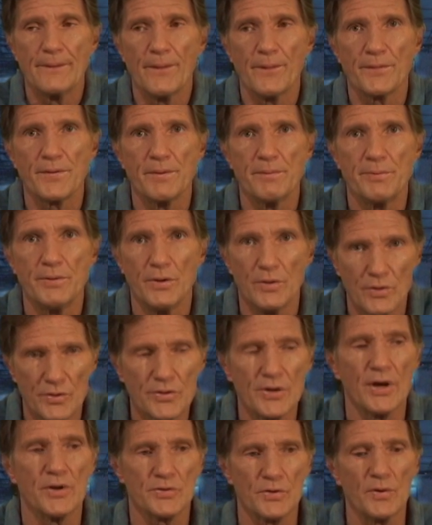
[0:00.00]
Oh,
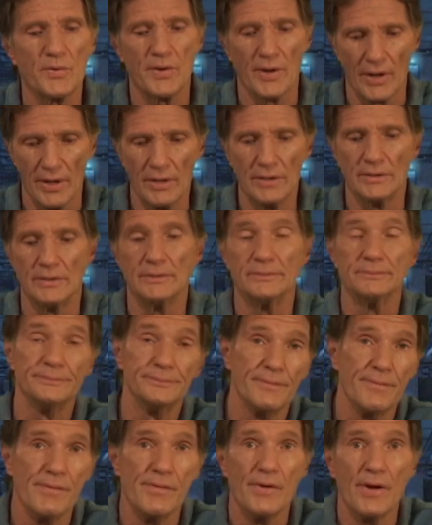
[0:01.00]
computer chess, okay,
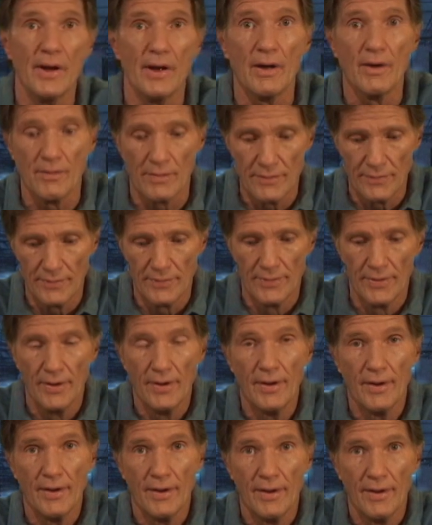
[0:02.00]
yeah.
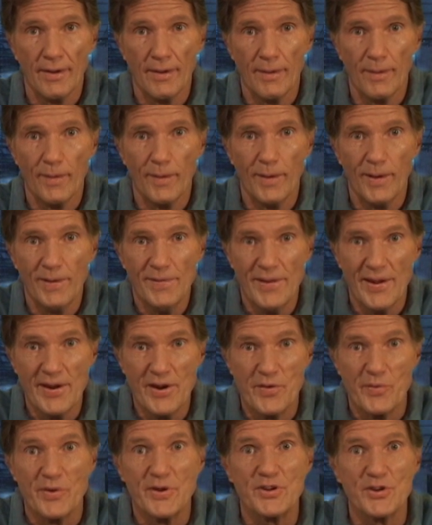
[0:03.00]

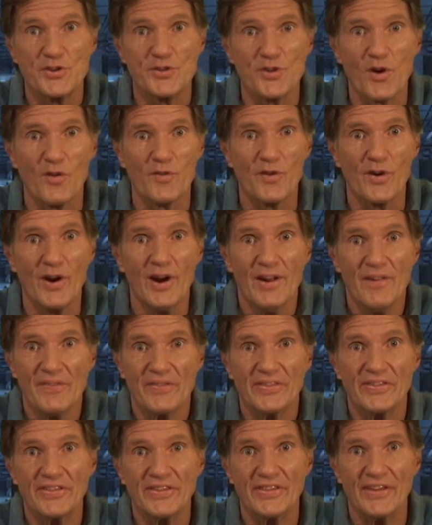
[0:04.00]
Then he reaches over
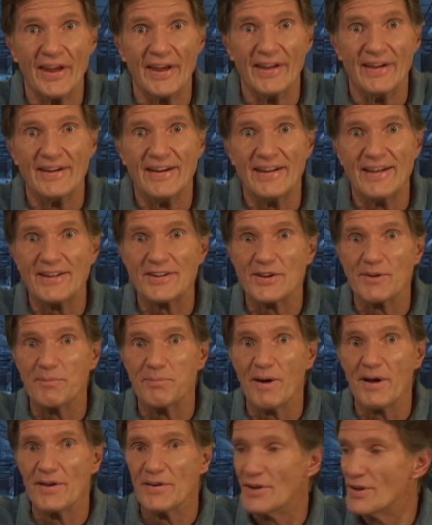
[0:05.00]
and hits a
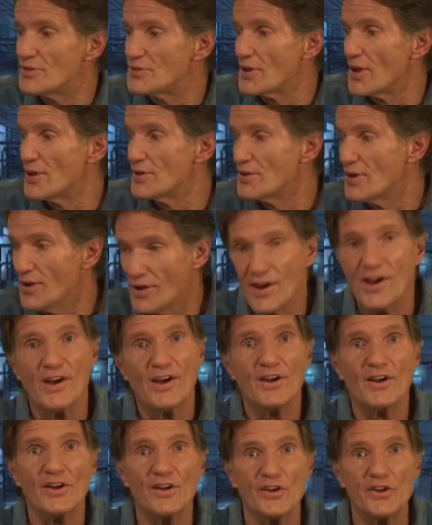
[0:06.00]
button and says,
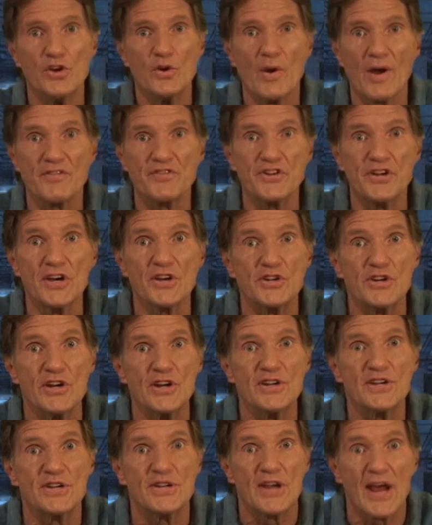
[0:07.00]
you have
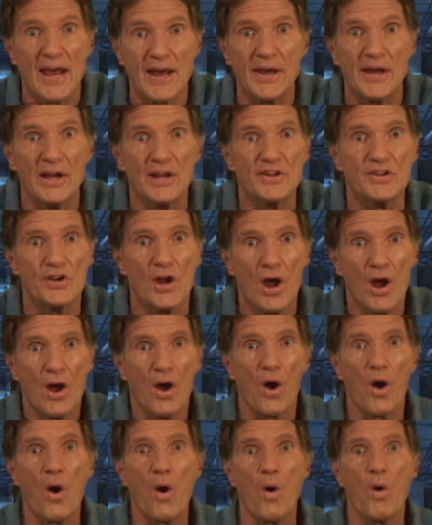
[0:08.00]
60 seconds.
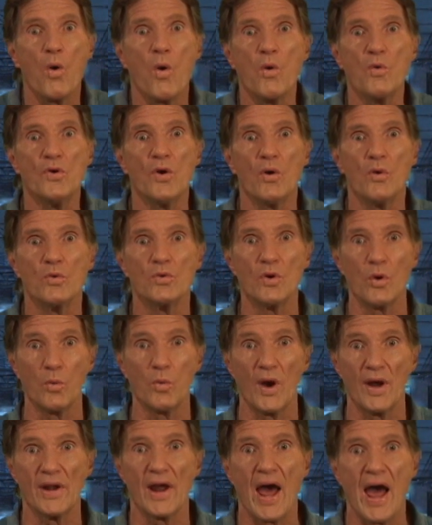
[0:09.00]
Oh, no,
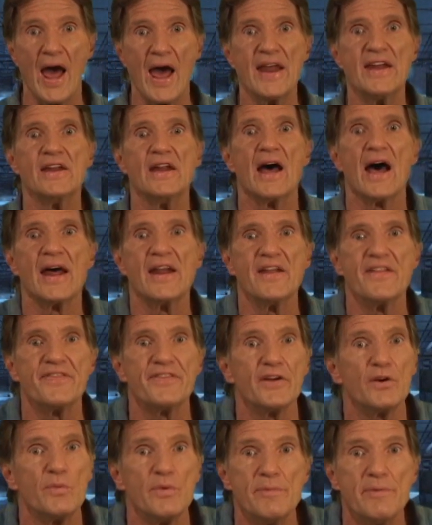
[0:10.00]
what? I
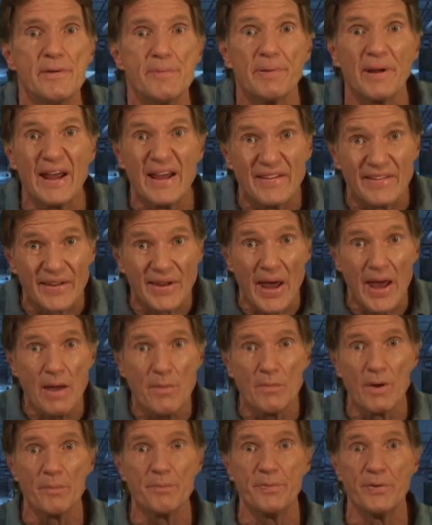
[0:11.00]
didn't think we'd be playing the
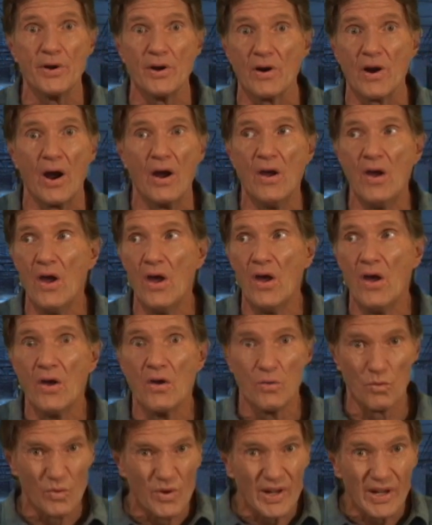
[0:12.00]
game up here.
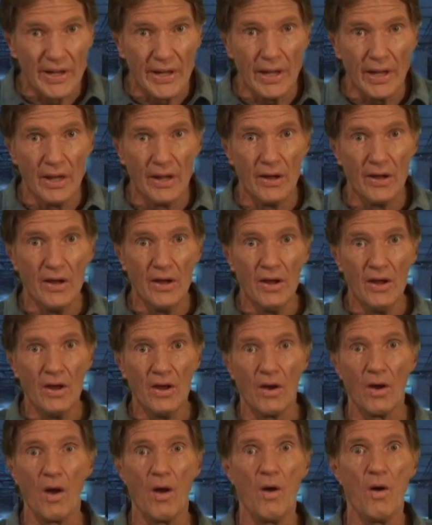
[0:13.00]
Really?
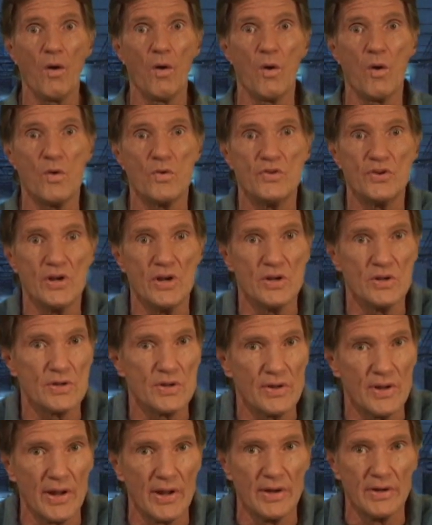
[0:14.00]
Oh,
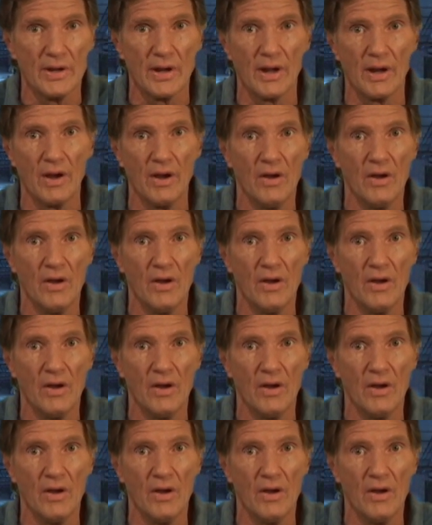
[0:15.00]
geez, and